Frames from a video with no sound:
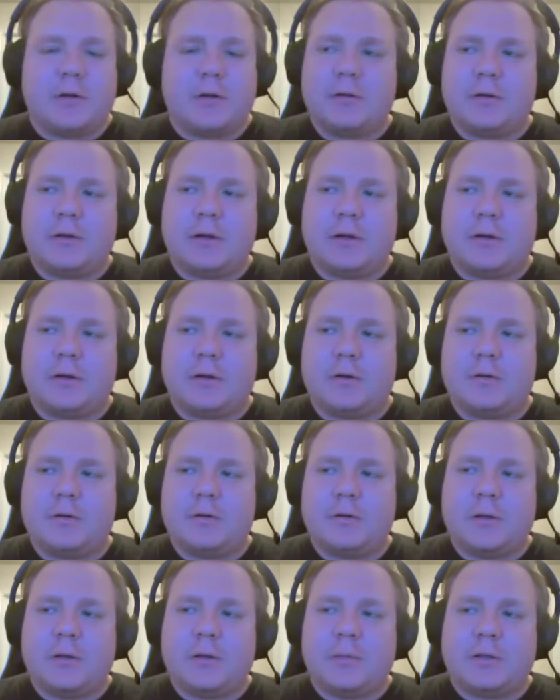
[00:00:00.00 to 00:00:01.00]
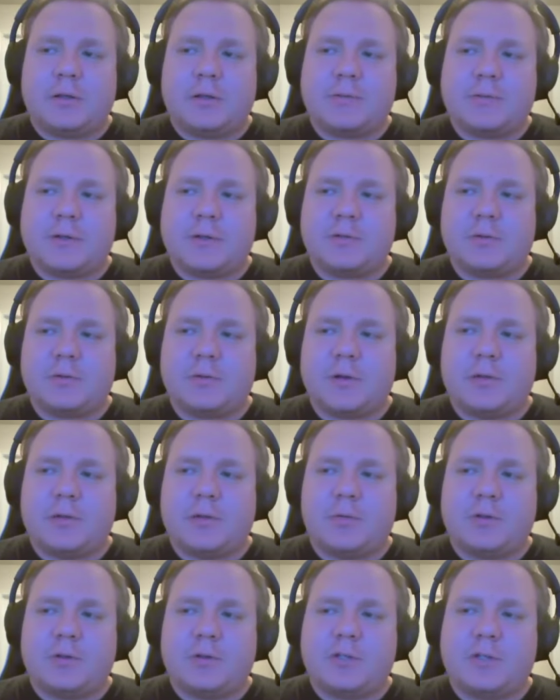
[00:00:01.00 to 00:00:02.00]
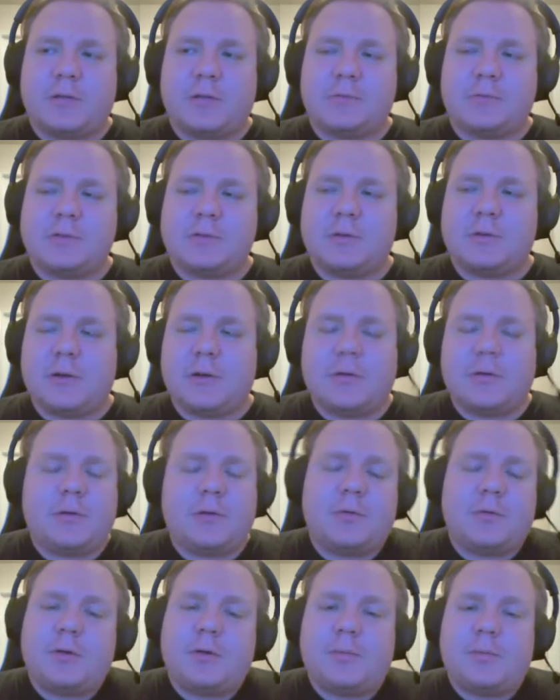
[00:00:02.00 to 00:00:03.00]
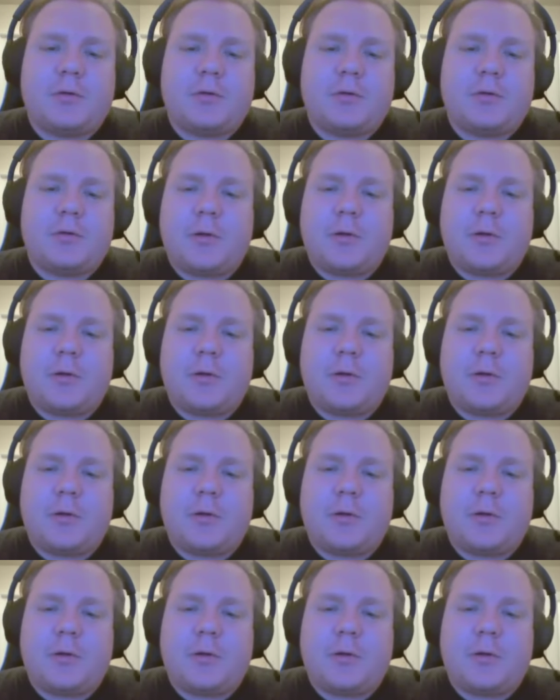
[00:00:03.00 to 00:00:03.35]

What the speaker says: then, they're. I mean, especially with James, they're both.